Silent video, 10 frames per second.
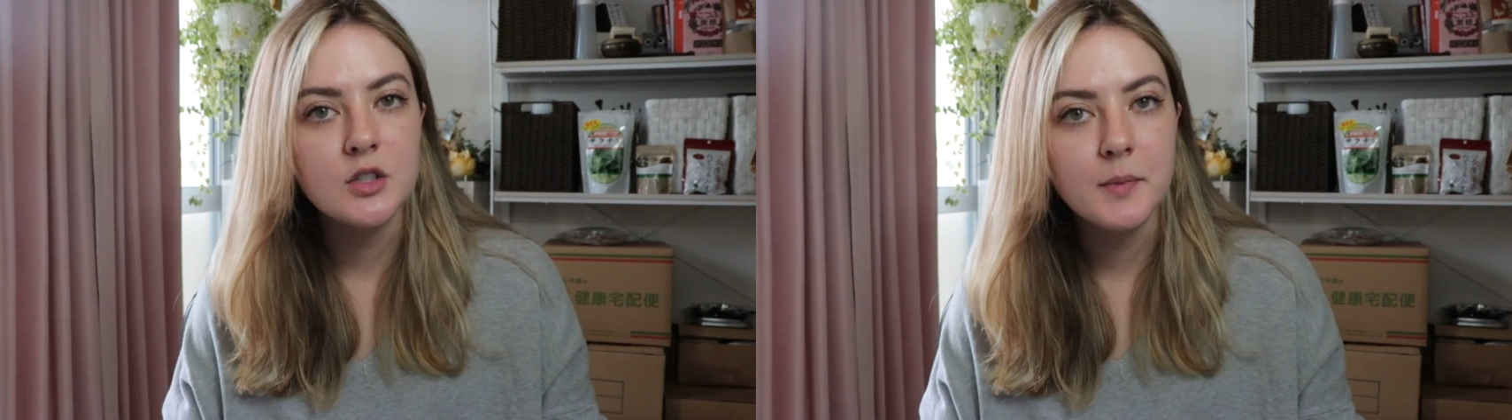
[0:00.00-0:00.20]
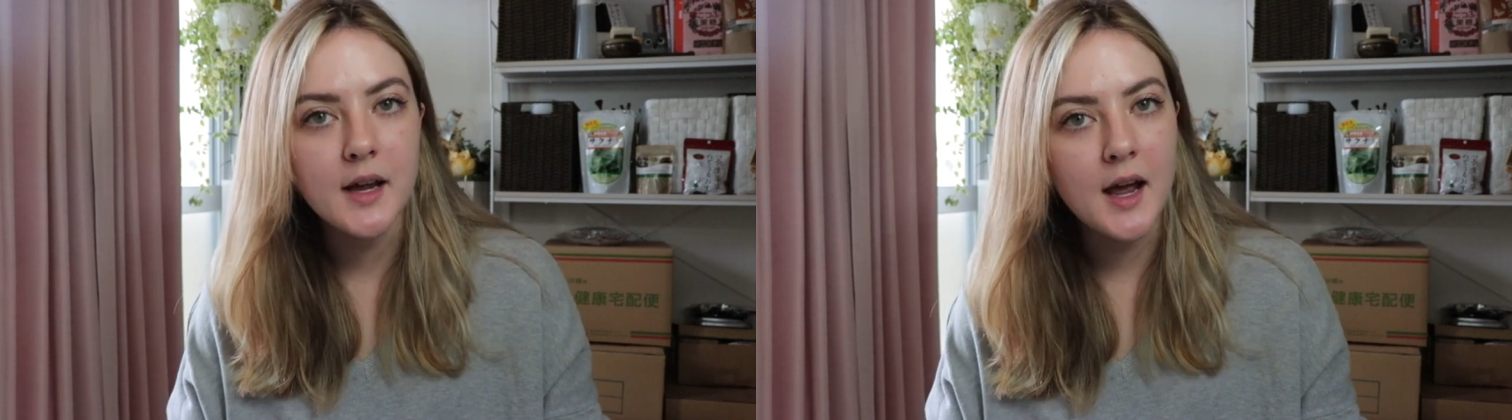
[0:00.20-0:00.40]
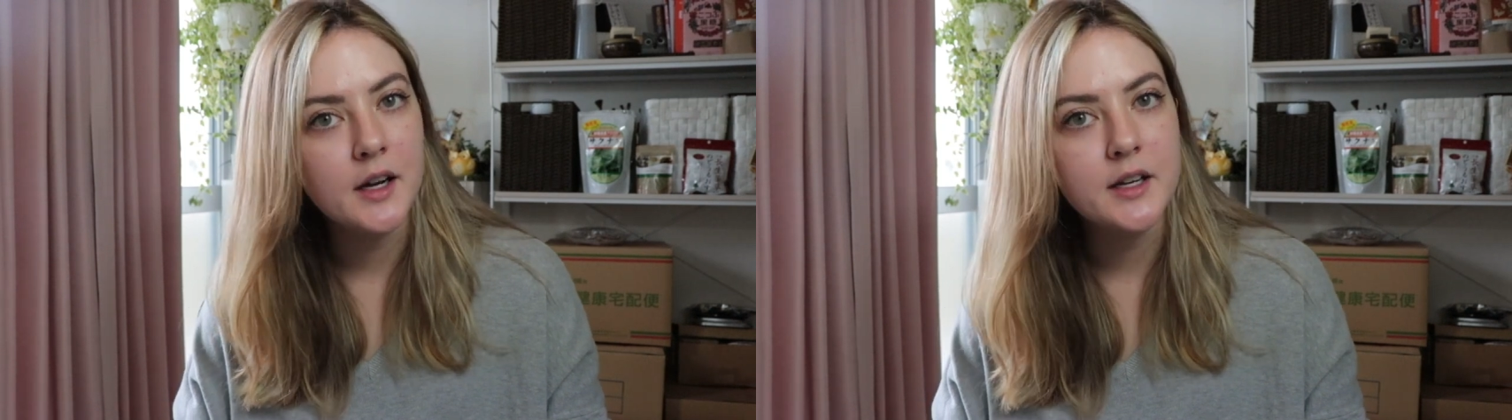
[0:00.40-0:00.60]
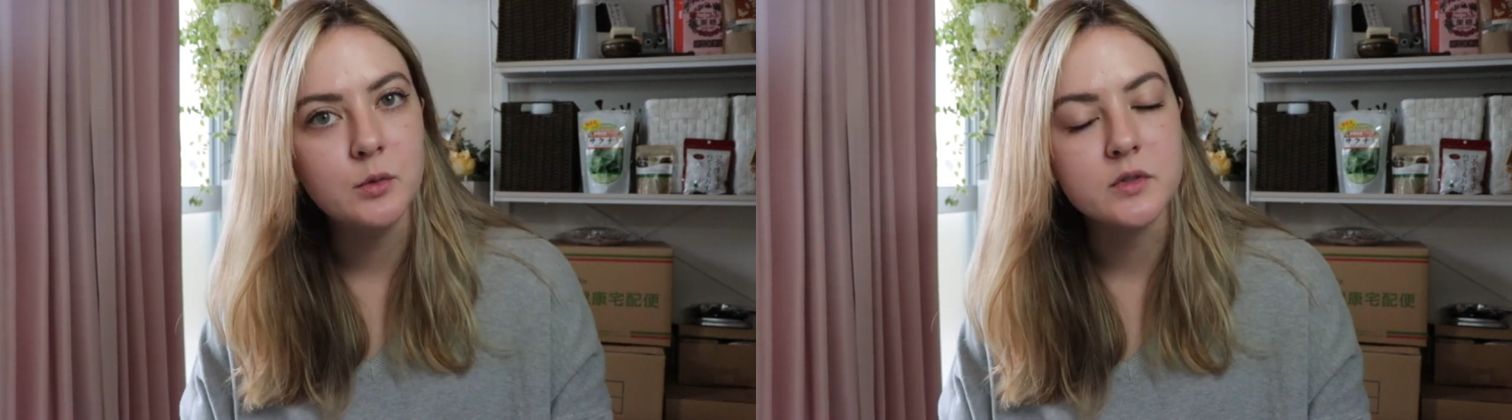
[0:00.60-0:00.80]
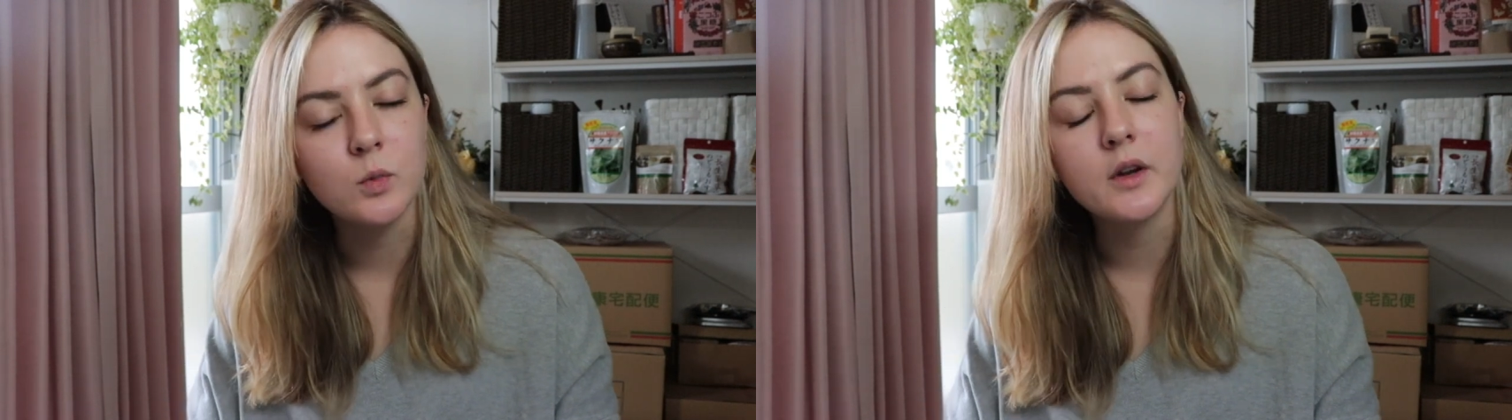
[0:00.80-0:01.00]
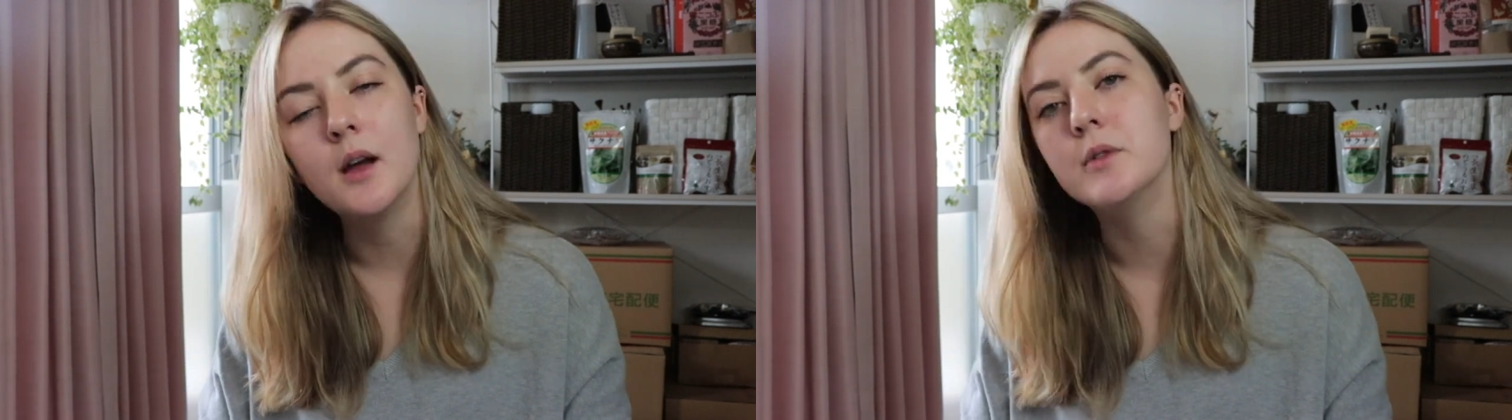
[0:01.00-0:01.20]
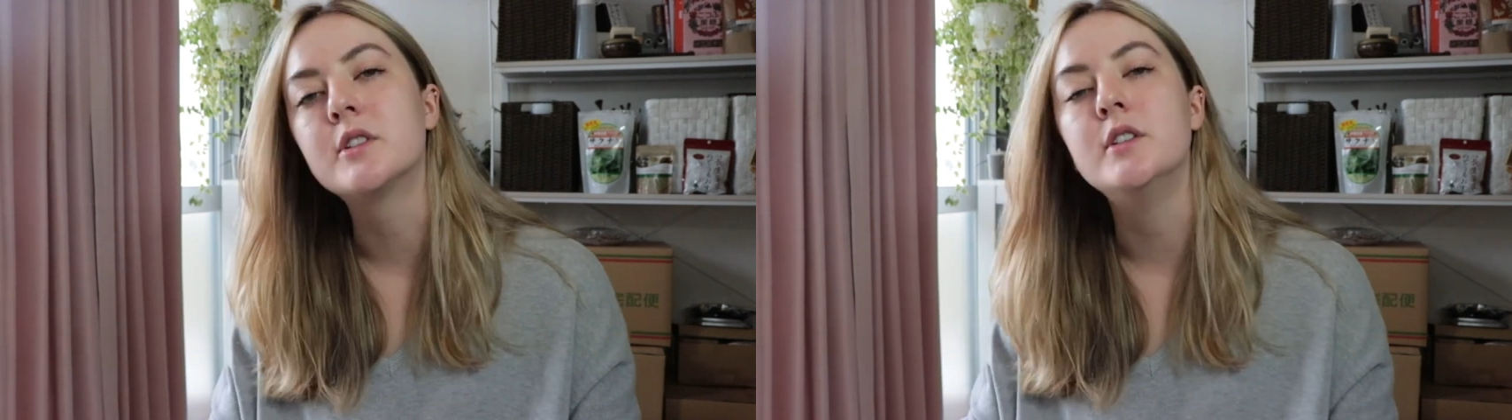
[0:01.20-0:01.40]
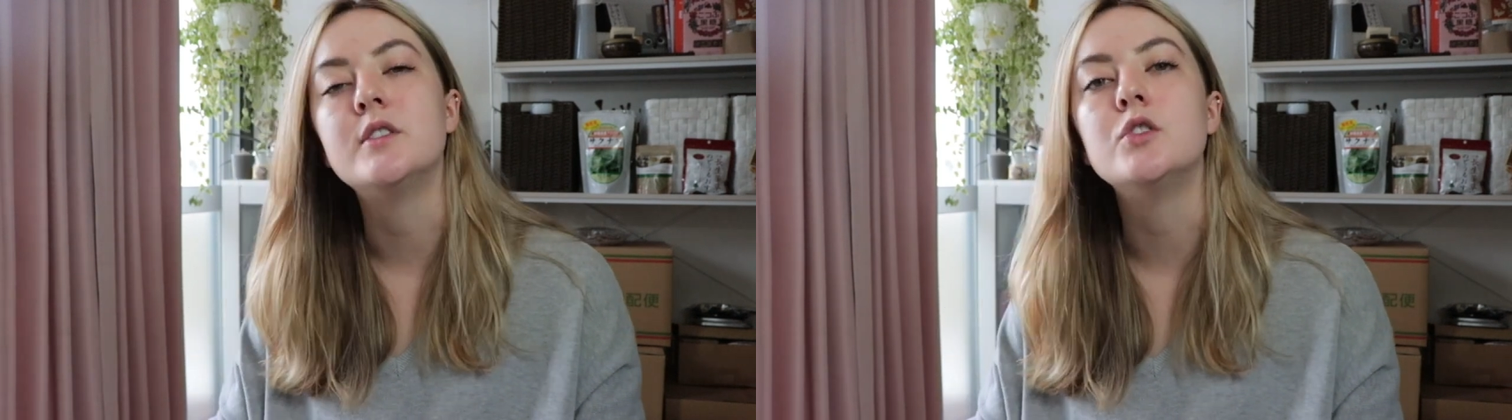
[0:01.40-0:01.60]
to my acne was what I was
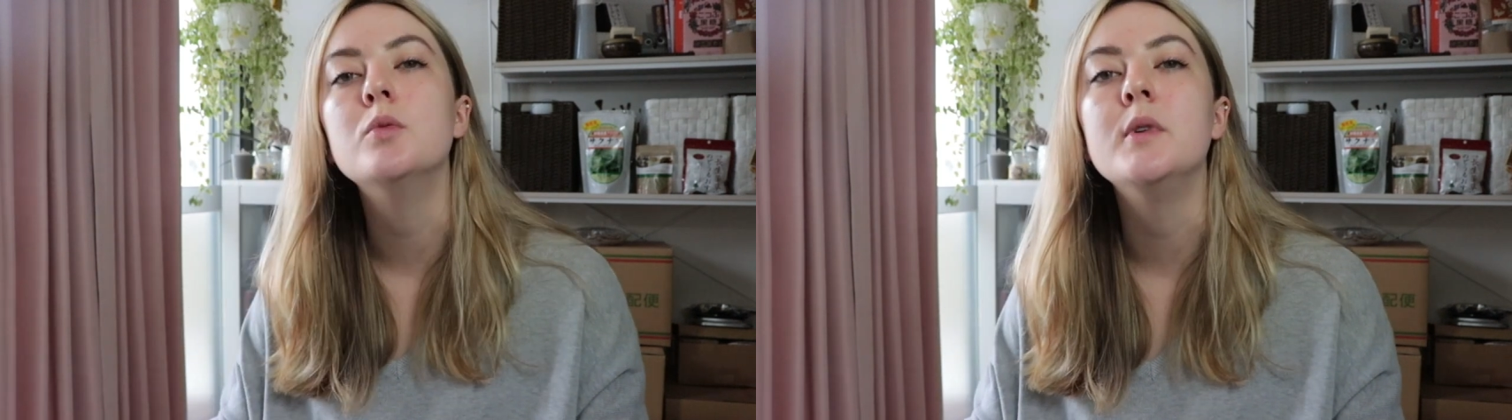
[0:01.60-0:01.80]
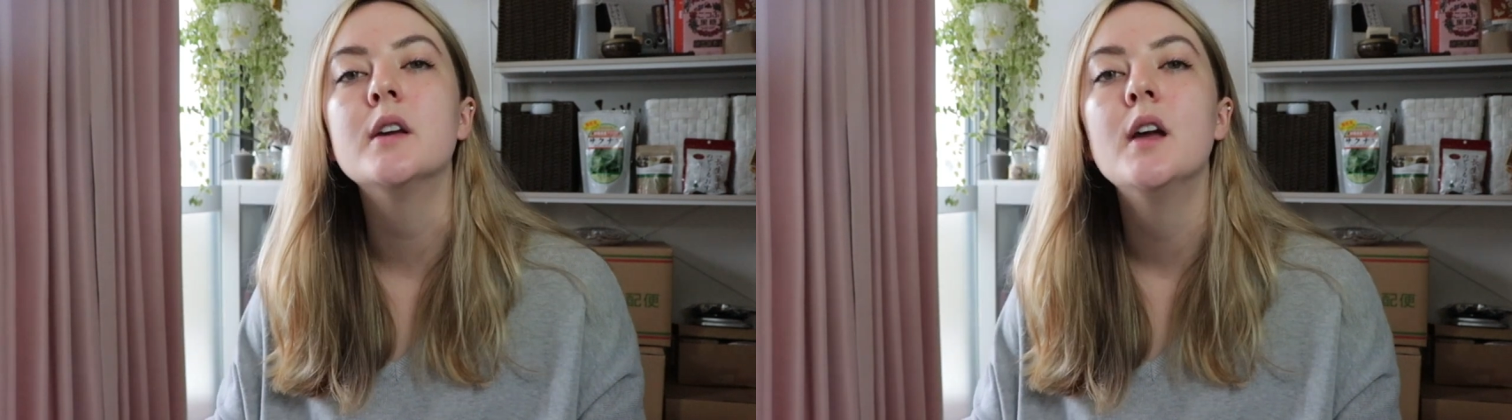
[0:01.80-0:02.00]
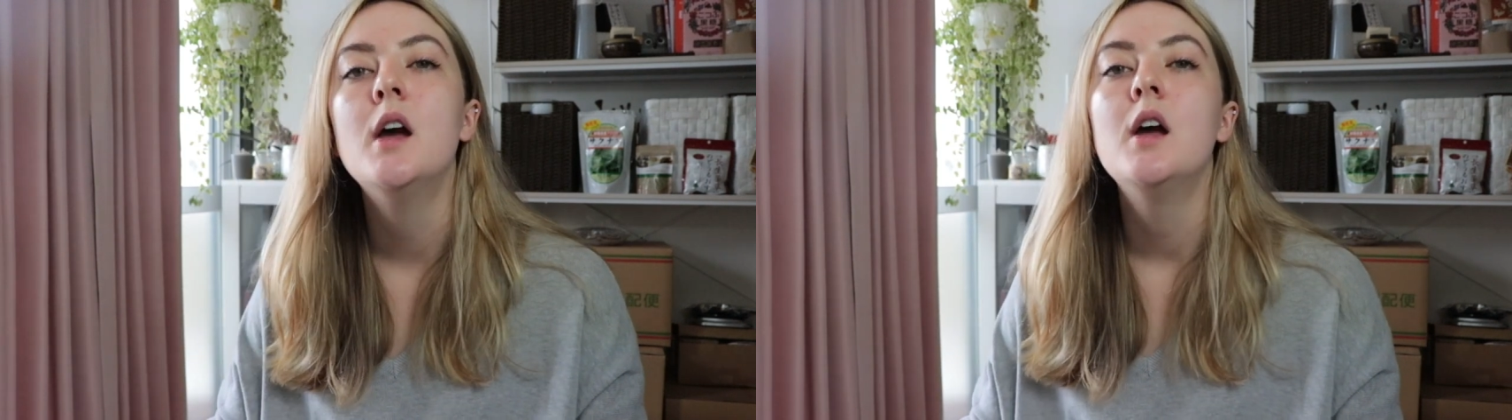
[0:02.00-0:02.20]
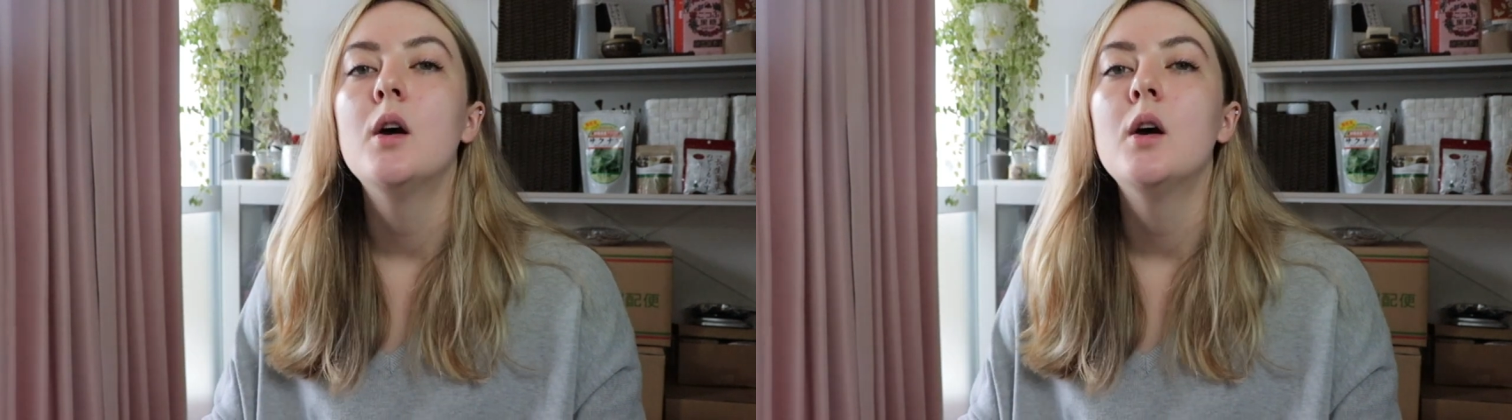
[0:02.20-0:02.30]
consuming